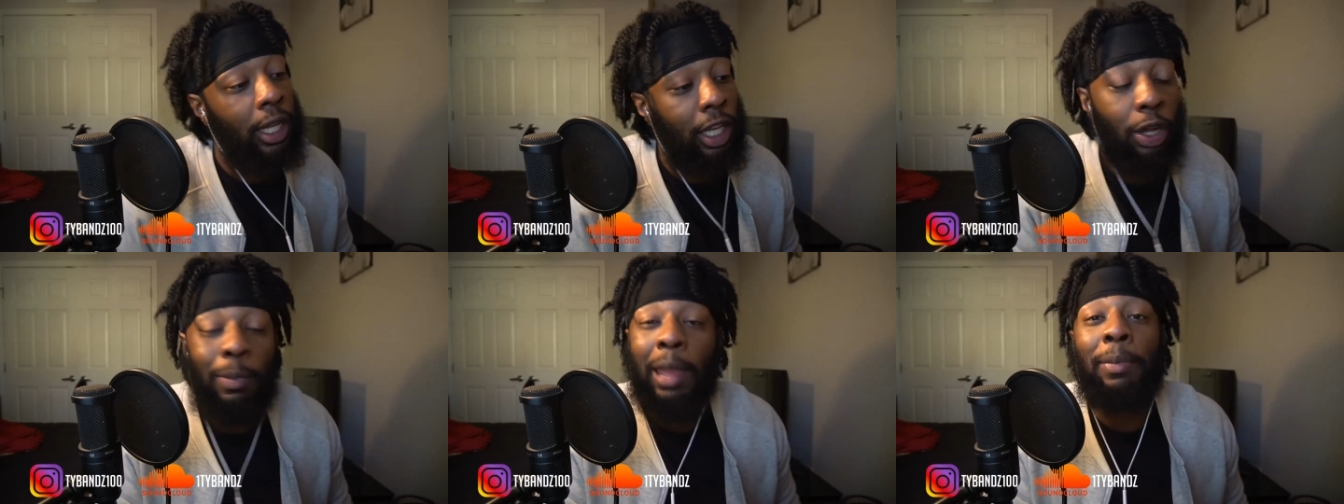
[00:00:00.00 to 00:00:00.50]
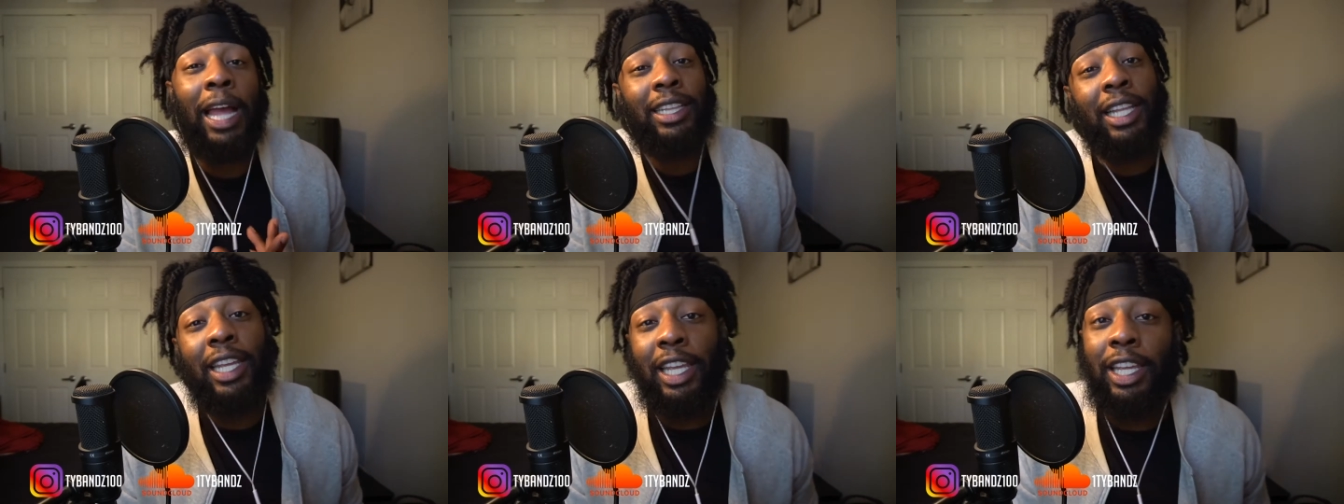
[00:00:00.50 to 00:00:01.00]
Lil Baby, I
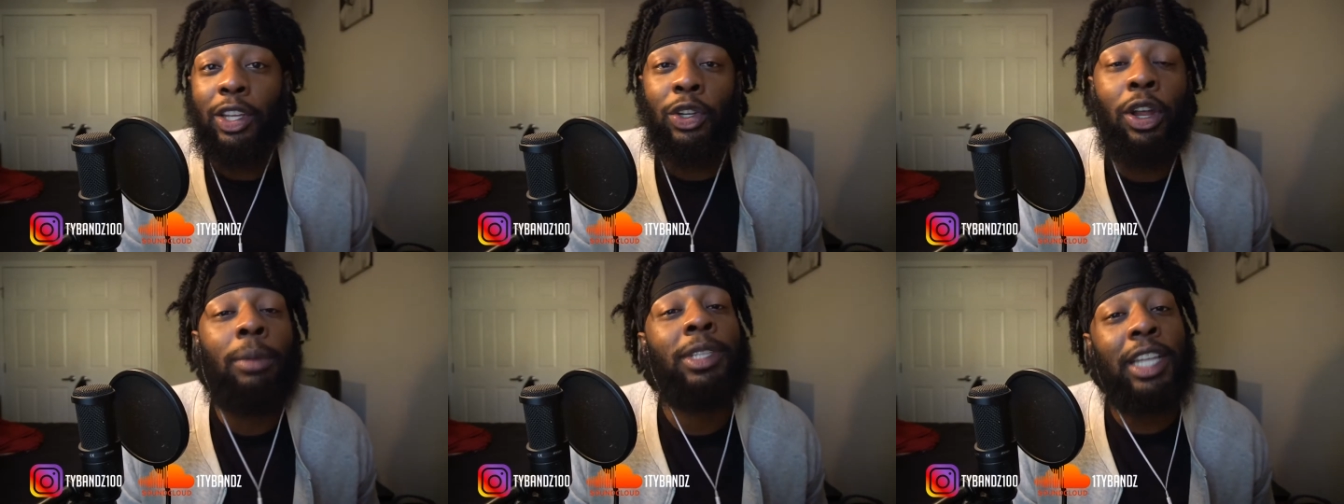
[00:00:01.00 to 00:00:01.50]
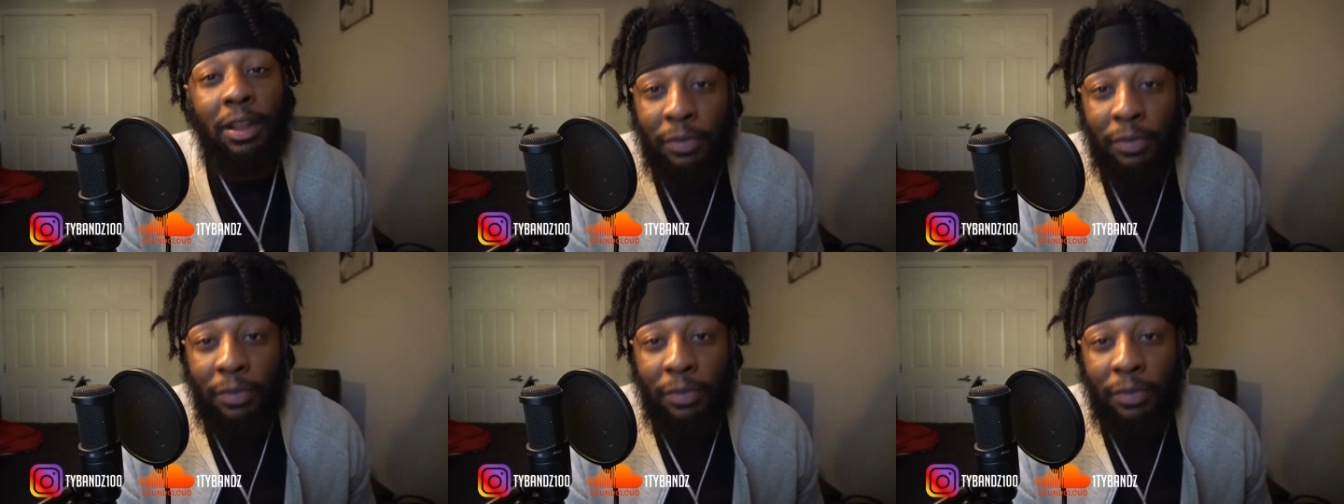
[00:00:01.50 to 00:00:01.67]
think he, you know what I'm saying,